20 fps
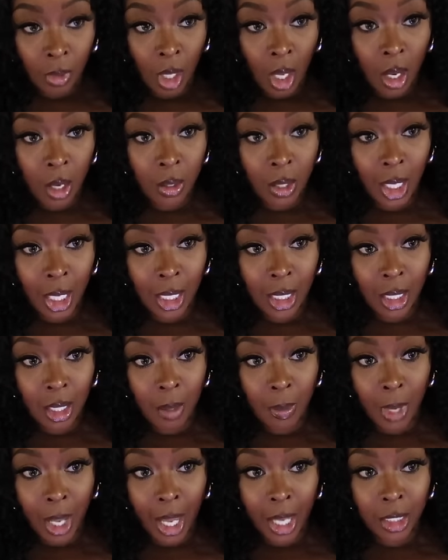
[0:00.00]
Okay,
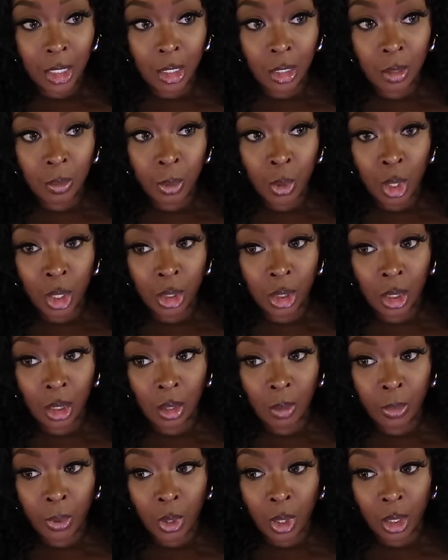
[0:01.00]
comma, I just parked in
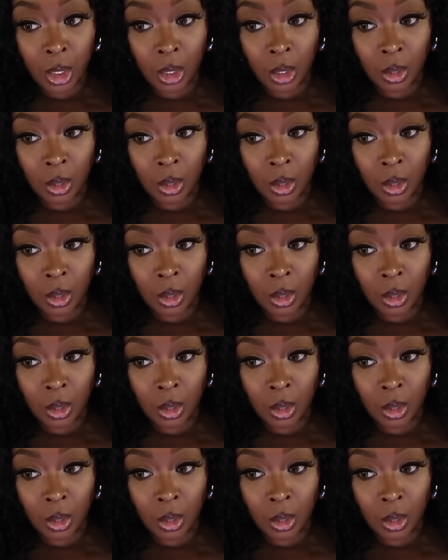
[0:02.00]
the parking